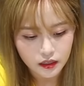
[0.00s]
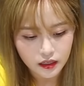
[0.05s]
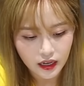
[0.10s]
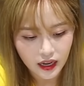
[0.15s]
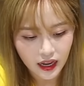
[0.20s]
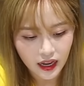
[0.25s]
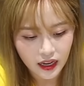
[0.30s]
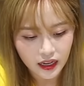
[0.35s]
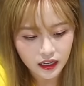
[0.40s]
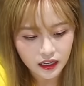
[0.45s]

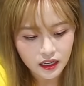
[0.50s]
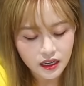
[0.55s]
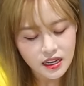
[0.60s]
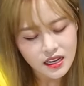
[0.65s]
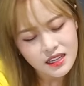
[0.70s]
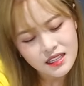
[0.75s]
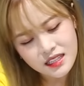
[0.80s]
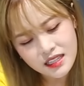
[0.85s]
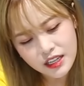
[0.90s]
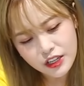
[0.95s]
Dang.
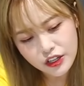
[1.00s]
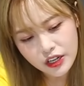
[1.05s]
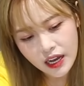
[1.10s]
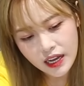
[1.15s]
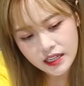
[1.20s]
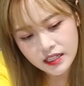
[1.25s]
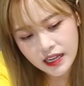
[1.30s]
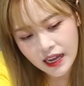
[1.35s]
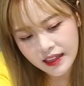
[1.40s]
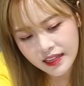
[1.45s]
See you
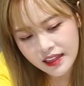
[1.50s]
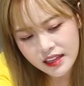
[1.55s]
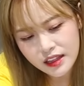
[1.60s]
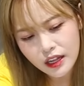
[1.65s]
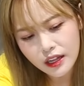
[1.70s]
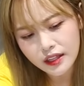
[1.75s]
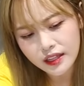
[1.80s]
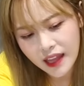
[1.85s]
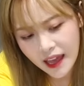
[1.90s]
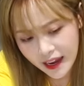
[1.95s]
guys, I think
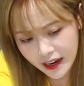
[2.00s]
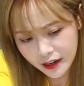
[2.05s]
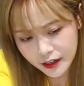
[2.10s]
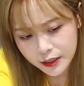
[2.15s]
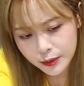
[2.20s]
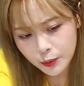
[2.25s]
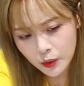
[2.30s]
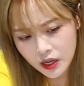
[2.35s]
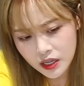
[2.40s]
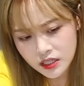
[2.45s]
the
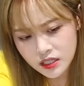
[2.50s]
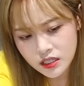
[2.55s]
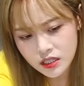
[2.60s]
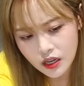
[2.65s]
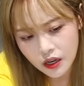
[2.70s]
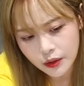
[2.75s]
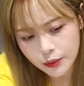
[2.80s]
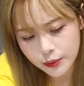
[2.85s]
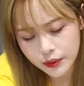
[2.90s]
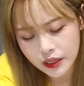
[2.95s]
layered ones
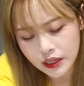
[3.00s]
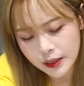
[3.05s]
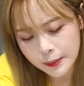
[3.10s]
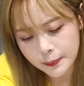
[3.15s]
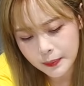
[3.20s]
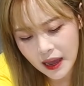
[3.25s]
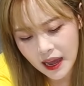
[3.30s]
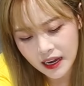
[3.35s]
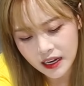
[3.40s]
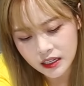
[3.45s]
are really
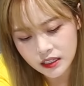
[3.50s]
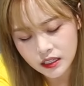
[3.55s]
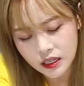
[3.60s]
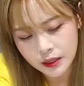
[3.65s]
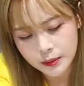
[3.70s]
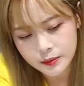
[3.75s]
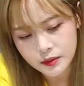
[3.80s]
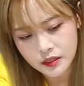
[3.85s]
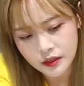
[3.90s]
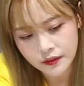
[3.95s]
bad in
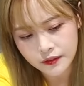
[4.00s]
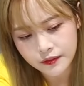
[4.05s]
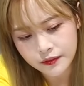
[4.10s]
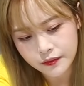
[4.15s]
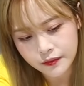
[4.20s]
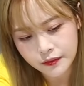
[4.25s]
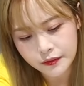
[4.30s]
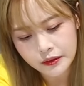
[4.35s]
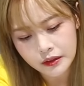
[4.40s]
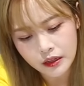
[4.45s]
terms of
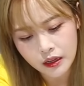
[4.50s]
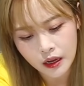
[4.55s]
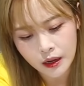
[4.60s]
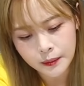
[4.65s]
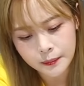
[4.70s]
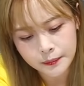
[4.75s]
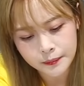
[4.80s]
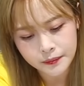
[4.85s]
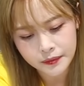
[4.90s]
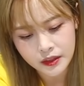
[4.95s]

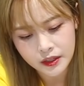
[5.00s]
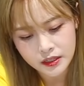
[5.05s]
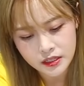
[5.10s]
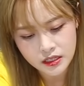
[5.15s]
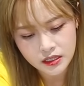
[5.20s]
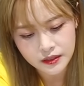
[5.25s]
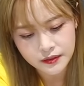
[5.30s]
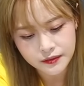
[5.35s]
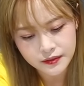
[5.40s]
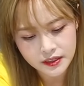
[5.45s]
the
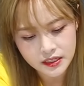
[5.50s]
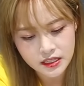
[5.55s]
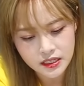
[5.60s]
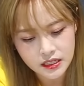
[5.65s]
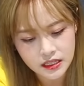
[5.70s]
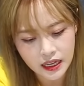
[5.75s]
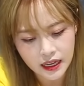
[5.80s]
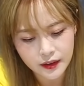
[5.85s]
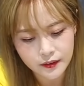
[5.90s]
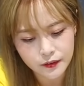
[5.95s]

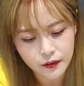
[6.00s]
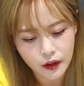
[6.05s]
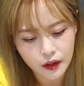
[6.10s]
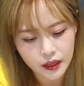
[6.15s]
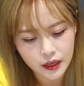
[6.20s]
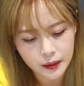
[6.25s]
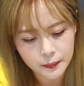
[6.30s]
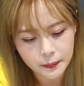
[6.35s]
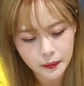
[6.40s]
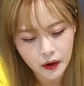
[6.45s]
surface like
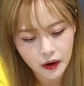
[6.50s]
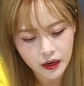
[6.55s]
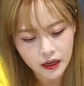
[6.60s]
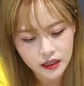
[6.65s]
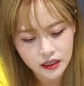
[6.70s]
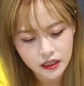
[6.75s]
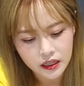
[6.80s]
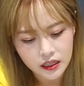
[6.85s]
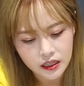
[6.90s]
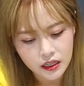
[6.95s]
falling
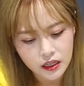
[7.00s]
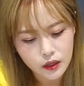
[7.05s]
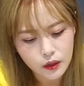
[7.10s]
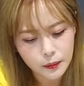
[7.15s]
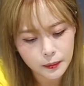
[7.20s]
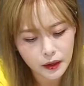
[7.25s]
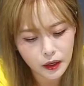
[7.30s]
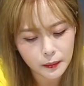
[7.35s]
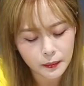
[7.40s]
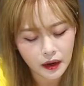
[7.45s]
apart.
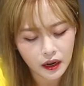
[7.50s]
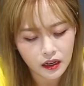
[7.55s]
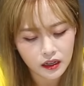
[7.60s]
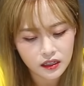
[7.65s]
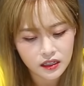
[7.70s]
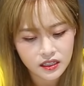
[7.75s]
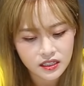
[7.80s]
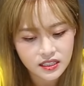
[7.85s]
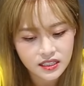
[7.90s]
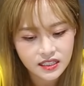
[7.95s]

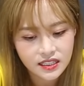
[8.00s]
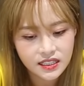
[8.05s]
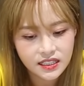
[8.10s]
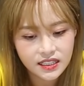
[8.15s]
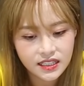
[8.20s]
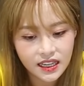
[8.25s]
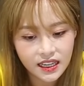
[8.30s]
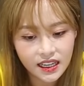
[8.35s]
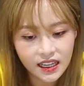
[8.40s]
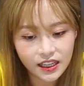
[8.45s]
They're
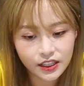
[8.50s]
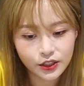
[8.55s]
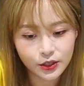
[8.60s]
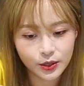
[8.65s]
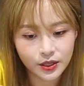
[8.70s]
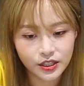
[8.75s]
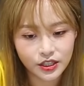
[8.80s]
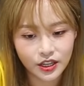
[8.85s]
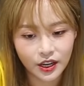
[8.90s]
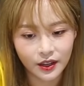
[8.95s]
sticking
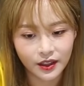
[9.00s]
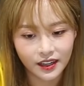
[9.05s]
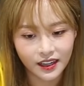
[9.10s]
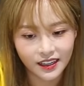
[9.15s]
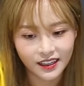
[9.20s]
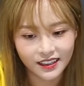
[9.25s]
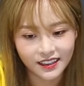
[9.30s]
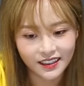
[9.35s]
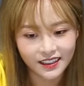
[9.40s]
to each other.